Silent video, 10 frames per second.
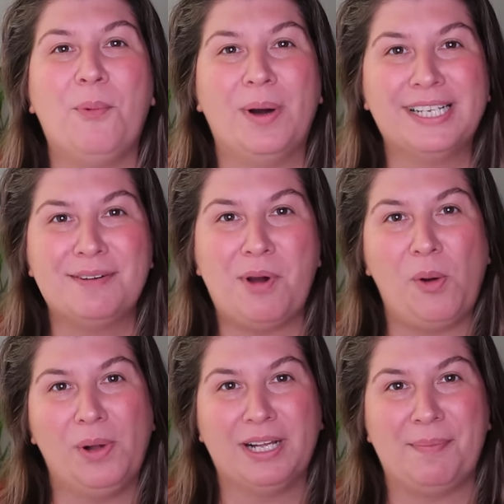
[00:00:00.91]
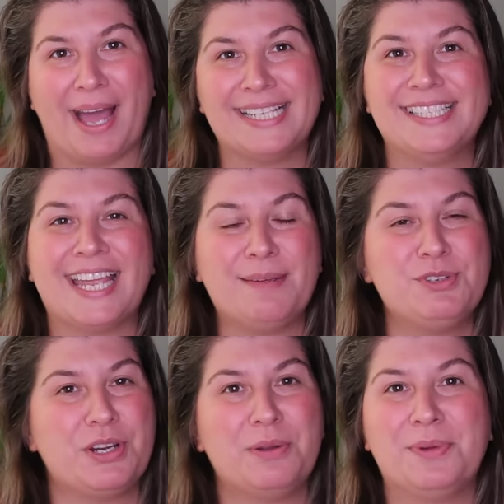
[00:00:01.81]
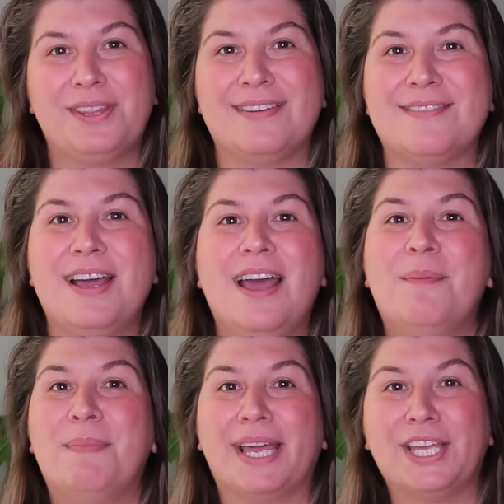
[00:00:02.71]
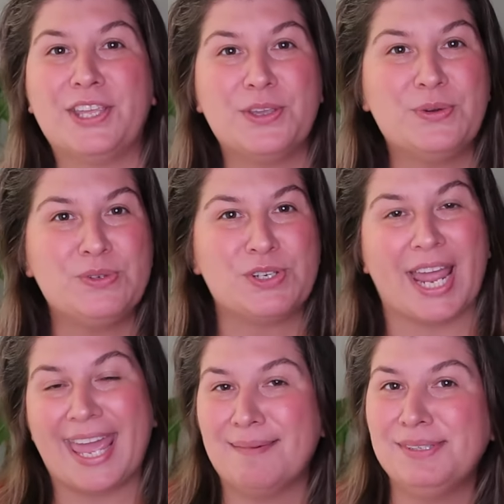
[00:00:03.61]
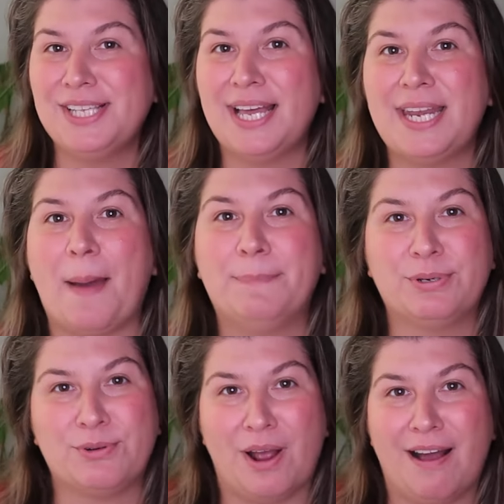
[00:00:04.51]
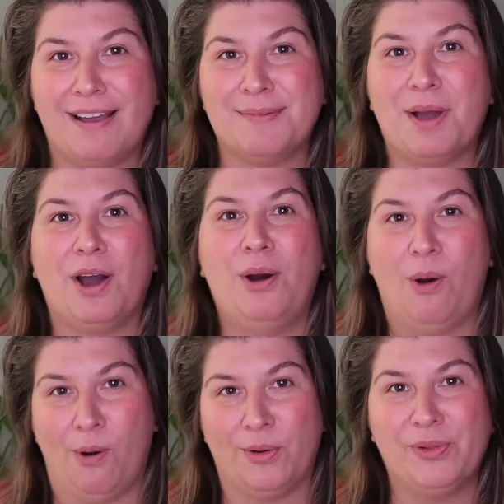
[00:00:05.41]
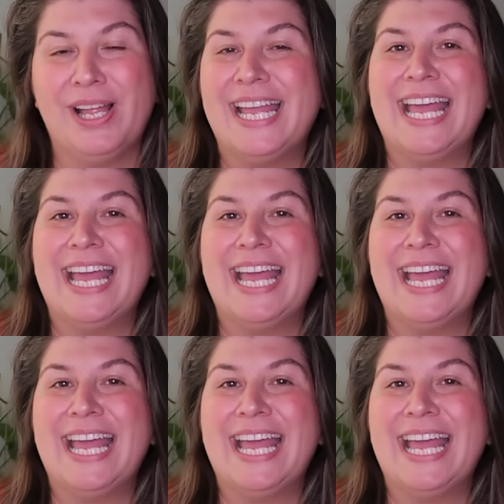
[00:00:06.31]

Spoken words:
Welcome or welcome back. Today I'm sharing with you my huge Amazon Prime haul.